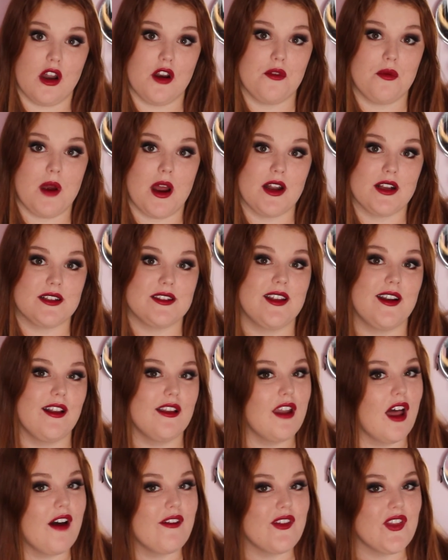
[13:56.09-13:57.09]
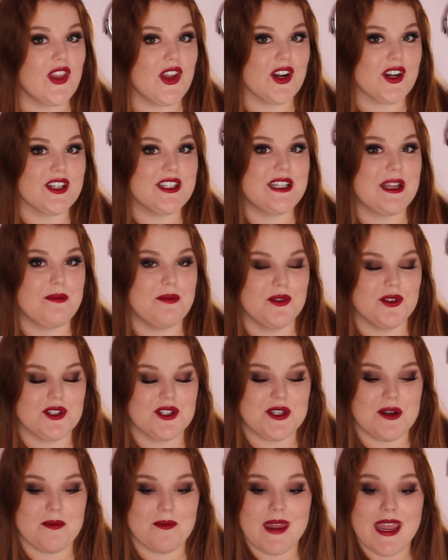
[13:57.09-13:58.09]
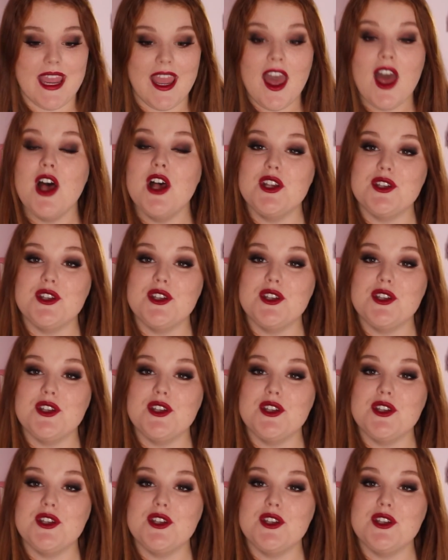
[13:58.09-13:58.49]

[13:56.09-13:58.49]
of products that I love and that are staples to me.